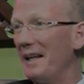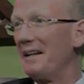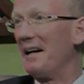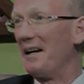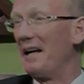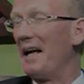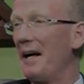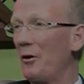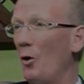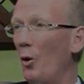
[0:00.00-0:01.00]
in Ghana
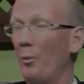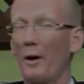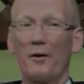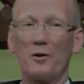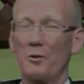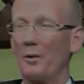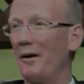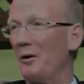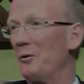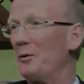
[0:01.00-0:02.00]
at home, where they're
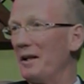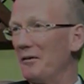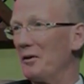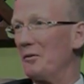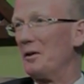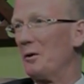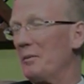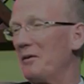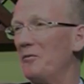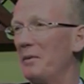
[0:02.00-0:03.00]
surrounded, in, you know,
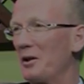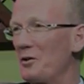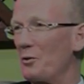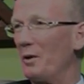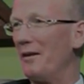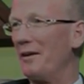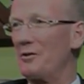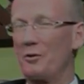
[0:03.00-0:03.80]
by familiar surroundings.